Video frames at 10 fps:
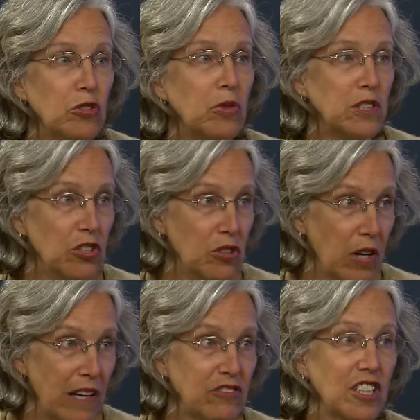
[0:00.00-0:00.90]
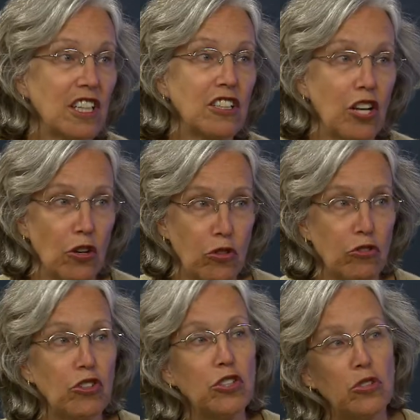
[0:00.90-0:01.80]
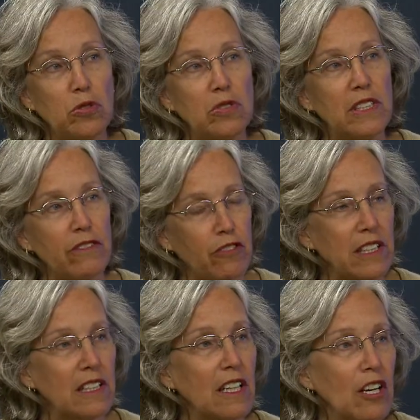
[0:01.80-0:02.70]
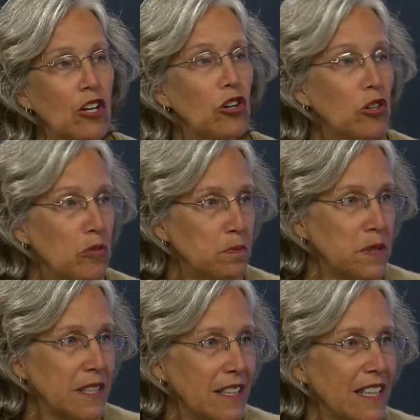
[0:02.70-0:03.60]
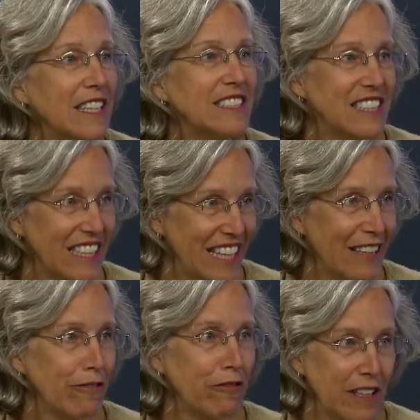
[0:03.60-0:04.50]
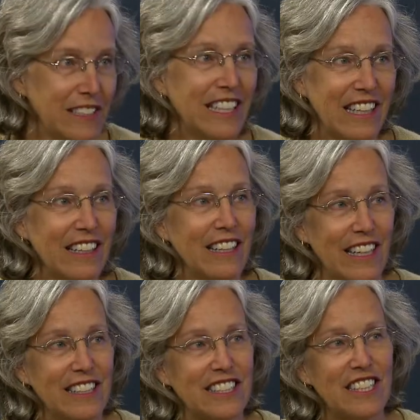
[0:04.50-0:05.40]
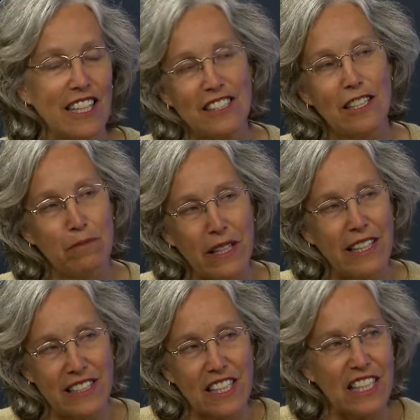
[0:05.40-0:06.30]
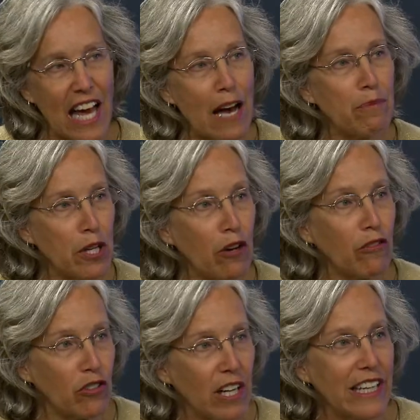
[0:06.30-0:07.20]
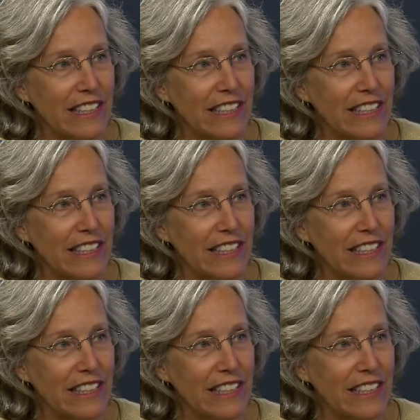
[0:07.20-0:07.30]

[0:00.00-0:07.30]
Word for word: When you have to go through different hoops Mm-hmm. to get funding. It's not something that's going to happen overnight.